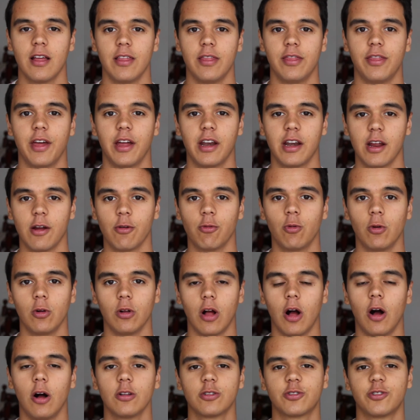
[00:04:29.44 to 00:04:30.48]
then it will
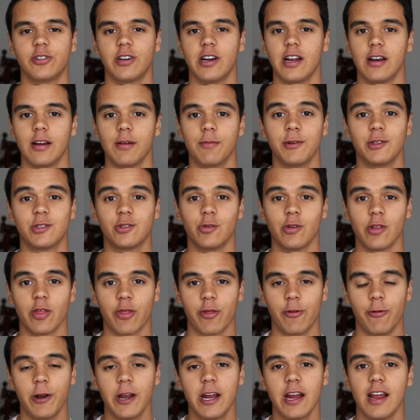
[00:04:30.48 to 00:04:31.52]
alternate in between
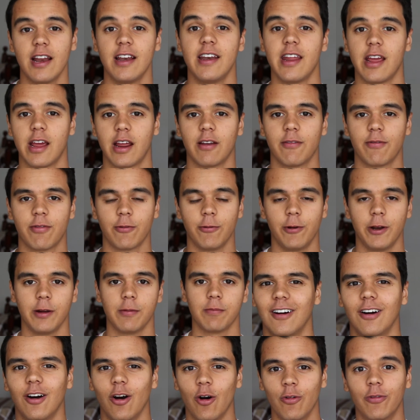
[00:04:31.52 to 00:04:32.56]
3 and -3
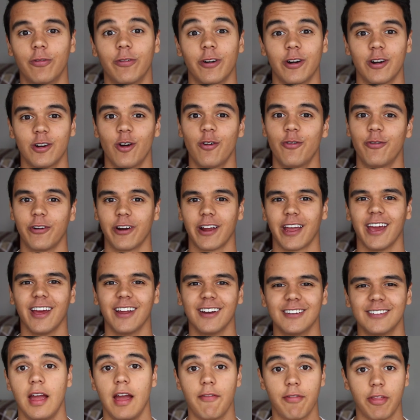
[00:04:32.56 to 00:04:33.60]
over and over
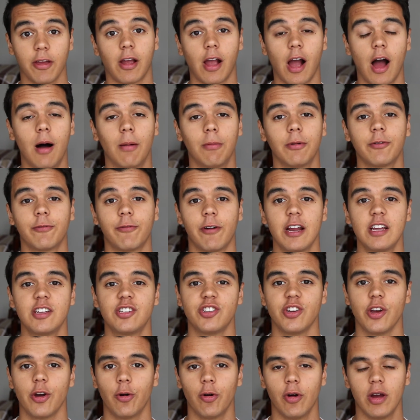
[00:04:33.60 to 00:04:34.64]
again. If the common
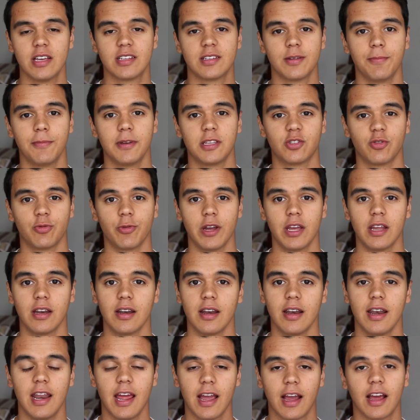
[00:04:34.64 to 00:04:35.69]
ratio is in
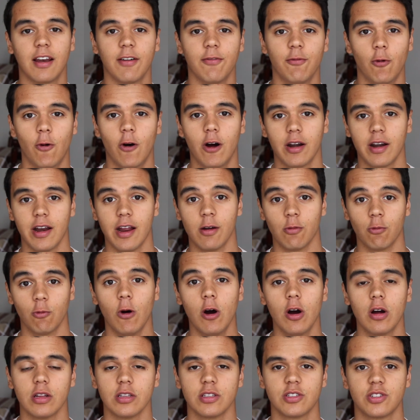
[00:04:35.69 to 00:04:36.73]
between -1 and
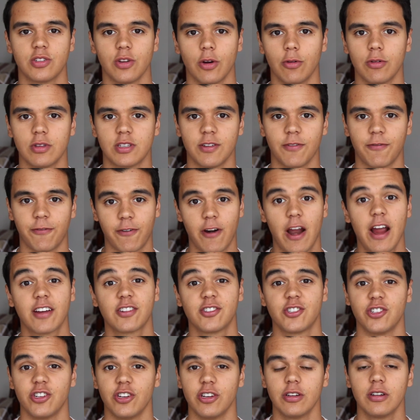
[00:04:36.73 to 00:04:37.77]
1, so it's a
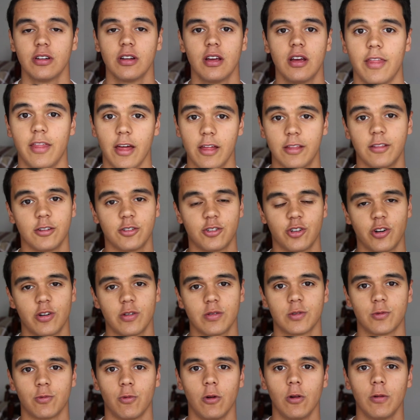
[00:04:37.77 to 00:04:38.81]
fraction, then the
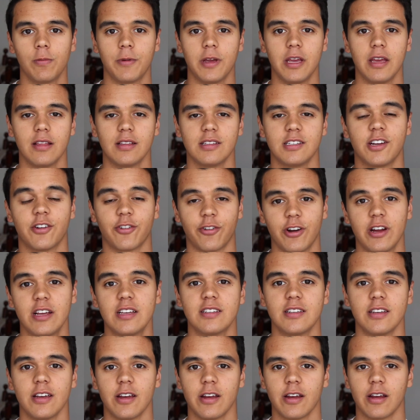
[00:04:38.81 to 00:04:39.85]
terms will be
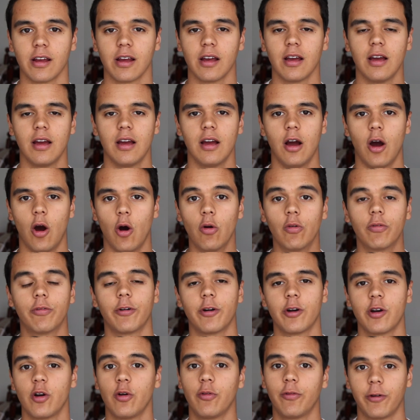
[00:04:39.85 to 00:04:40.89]
decreasing
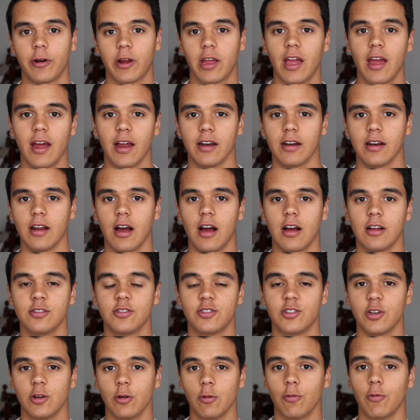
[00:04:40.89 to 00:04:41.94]
over and over again
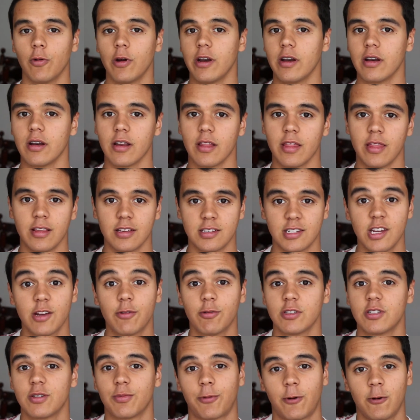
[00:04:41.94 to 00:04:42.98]
until when the
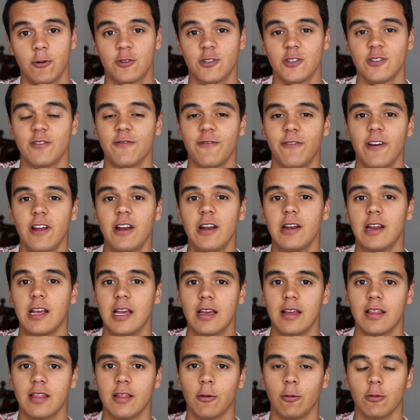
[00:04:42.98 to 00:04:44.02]
sequence approaches
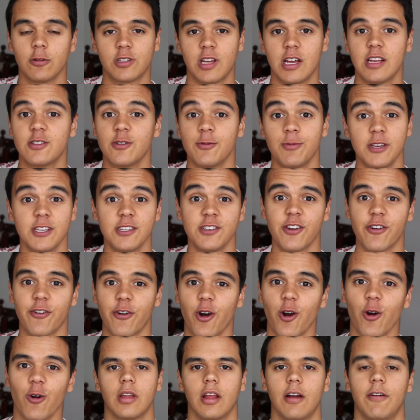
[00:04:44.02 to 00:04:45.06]
infinity, they will tend to be
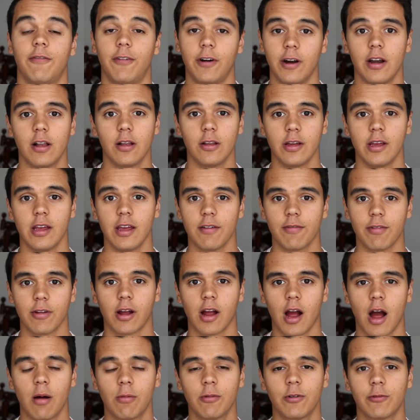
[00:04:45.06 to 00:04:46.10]
0. Finally, if the
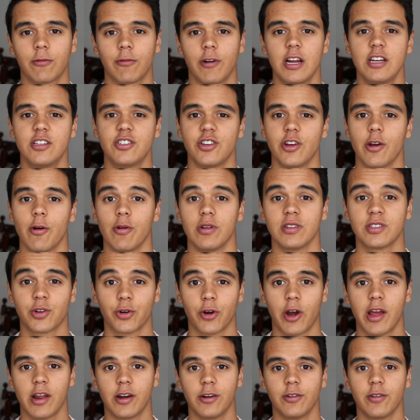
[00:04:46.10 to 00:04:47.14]
common ratio is
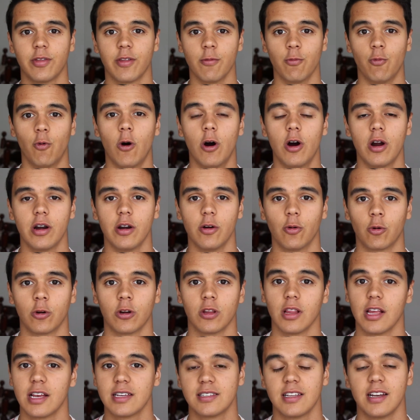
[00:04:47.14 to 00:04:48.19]
greater than 1 or
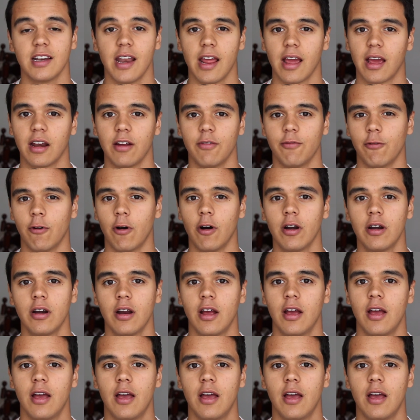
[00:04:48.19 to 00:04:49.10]
less than -1,